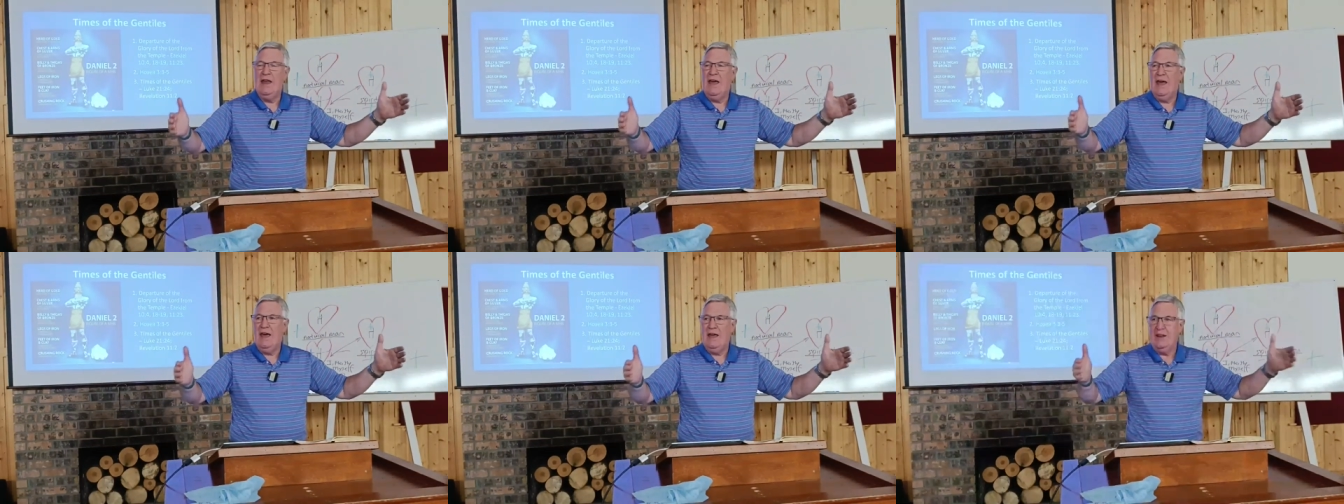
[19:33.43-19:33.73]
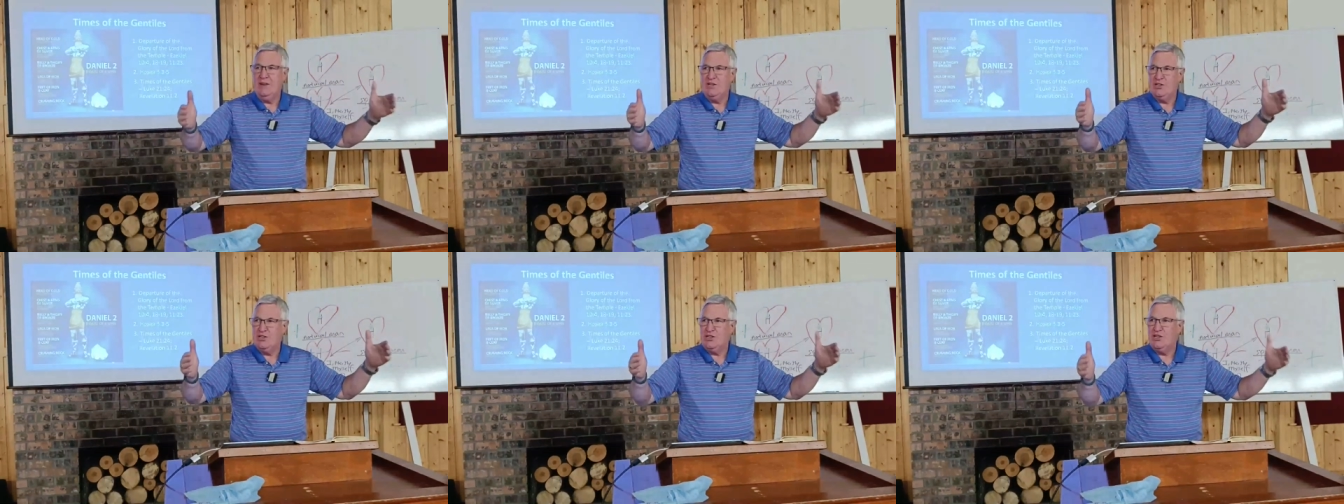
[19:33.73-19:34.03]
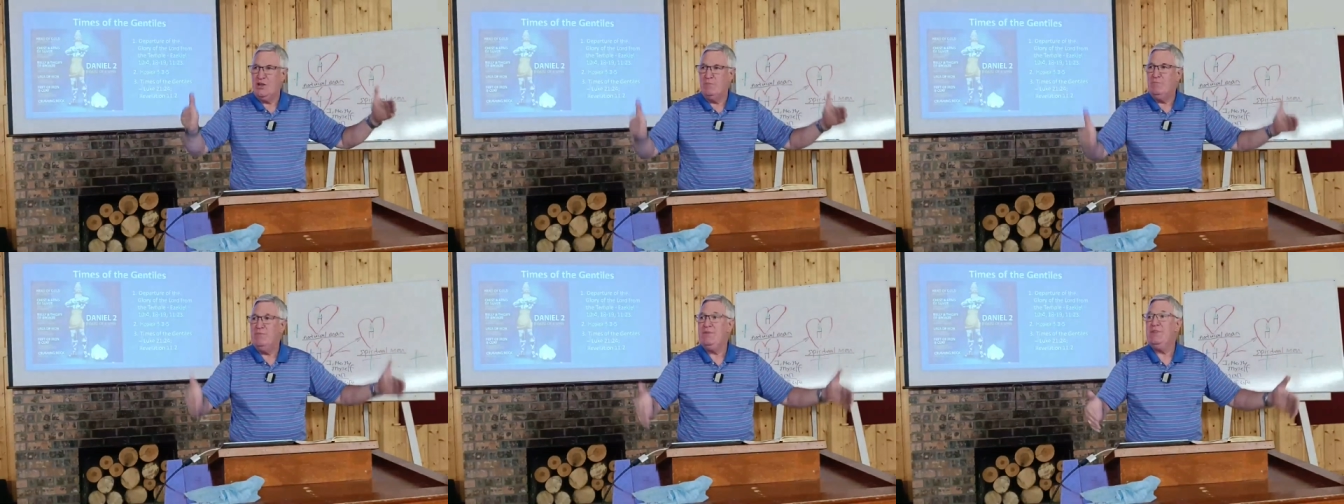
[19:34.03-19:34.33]
and
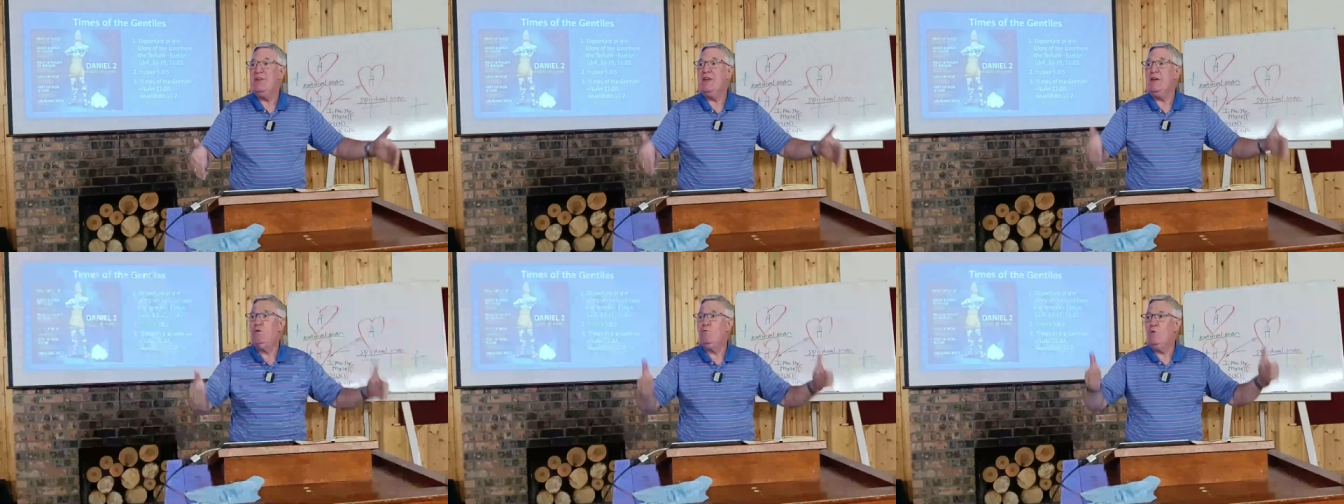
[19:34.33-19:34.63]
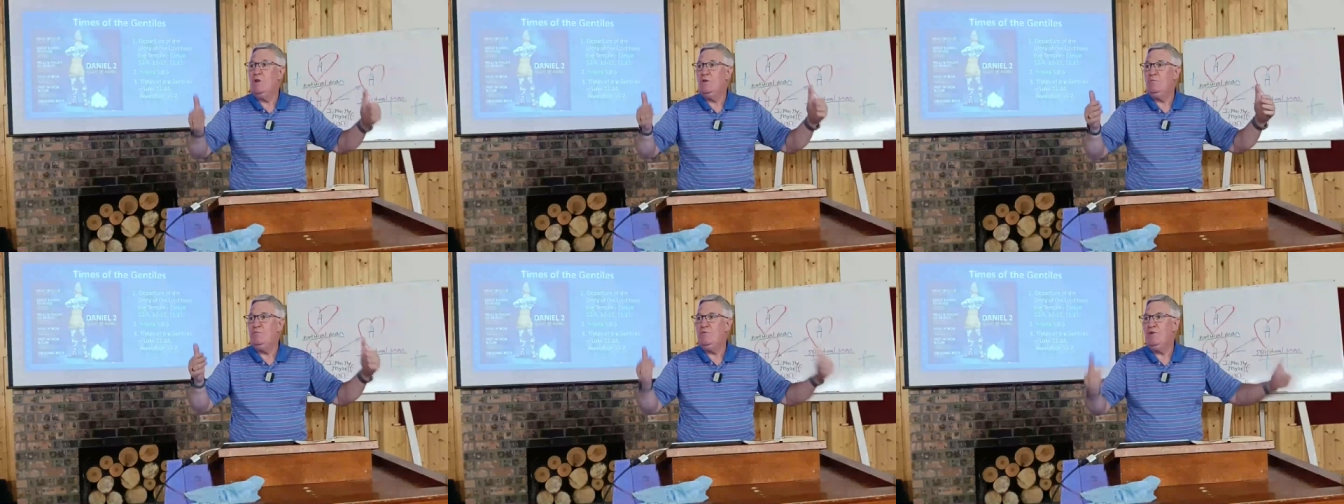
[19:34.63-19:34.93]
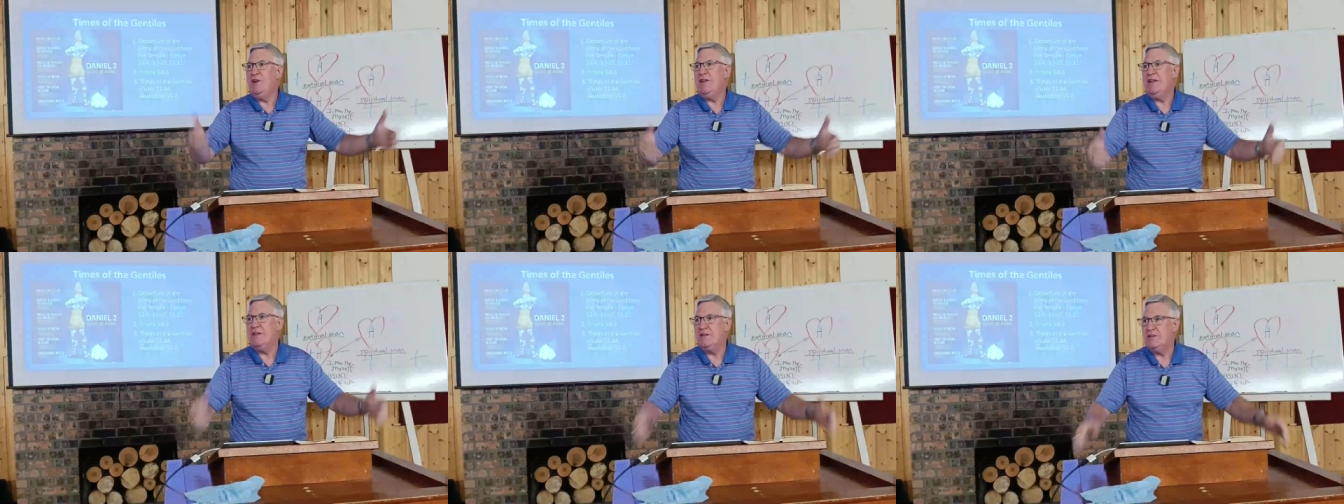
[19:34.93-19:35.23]
something will
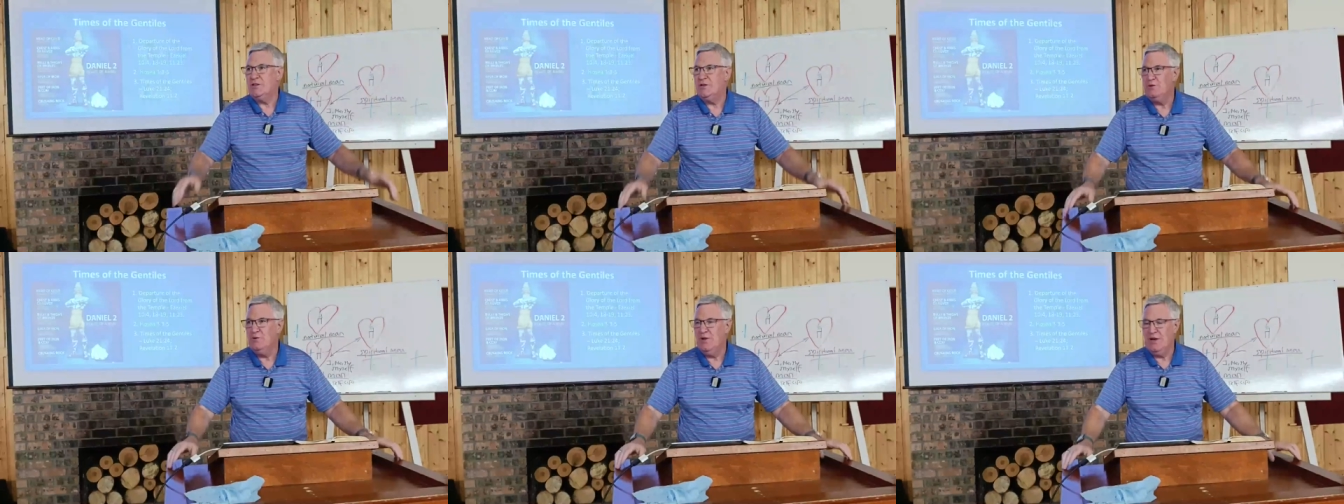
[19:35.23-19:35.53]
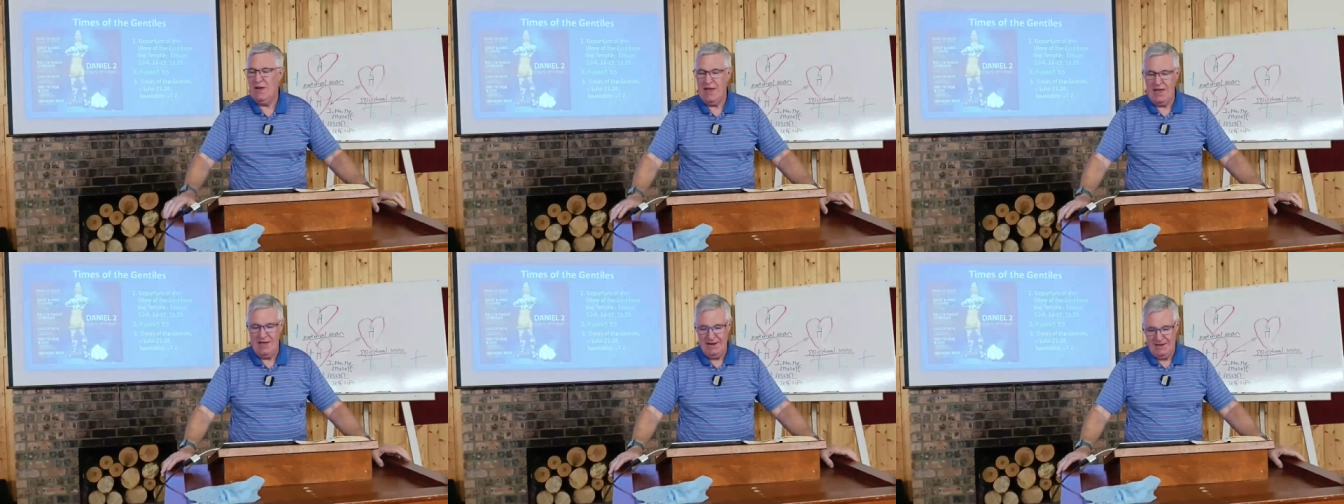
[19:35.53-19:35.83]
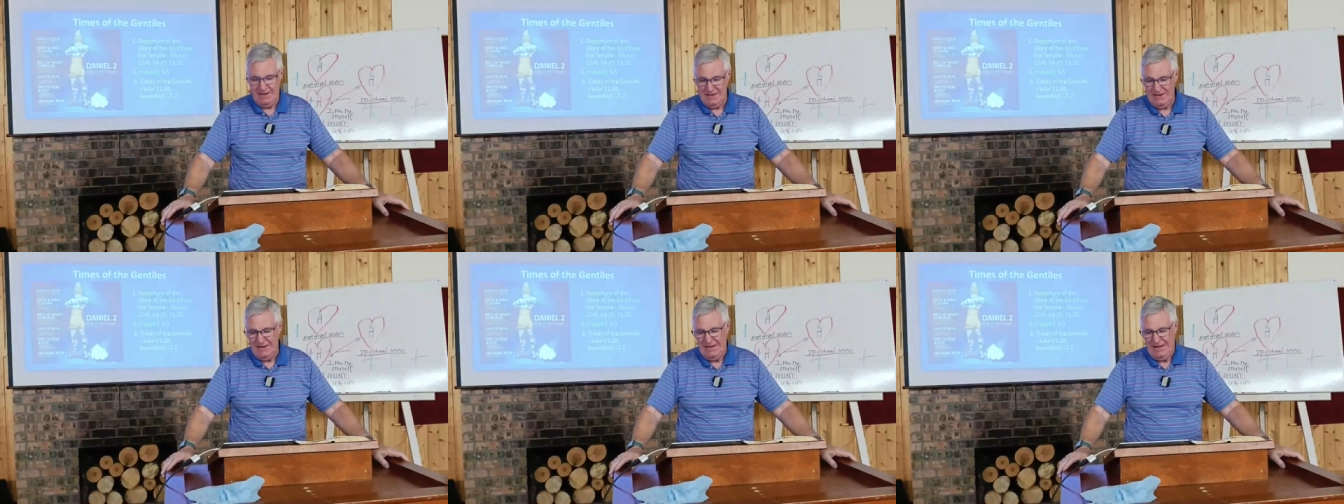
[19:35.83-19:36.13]
bring it to an
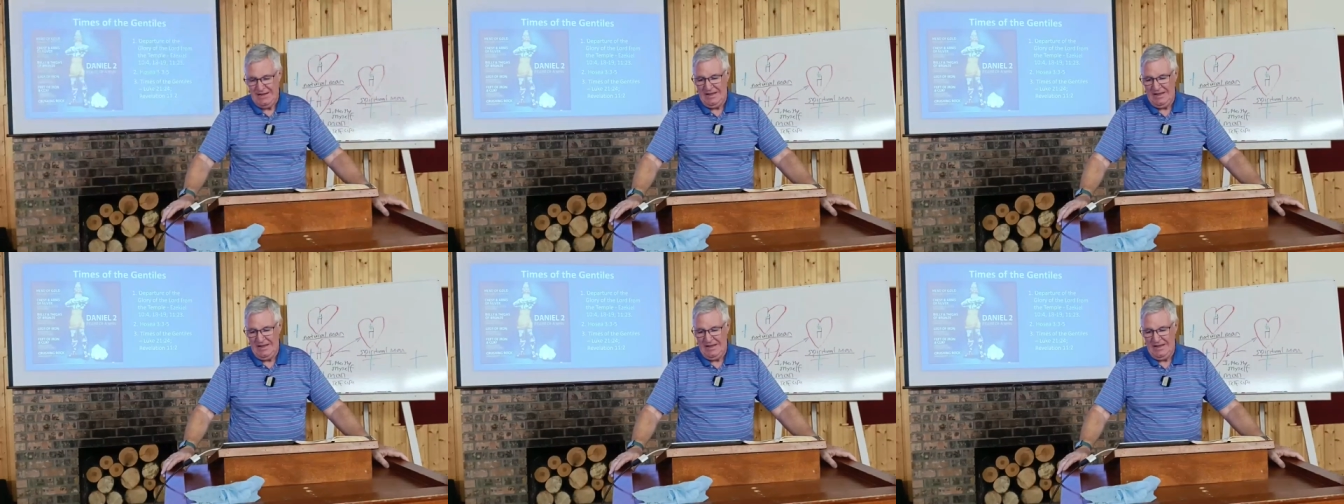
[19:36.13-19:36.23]
end,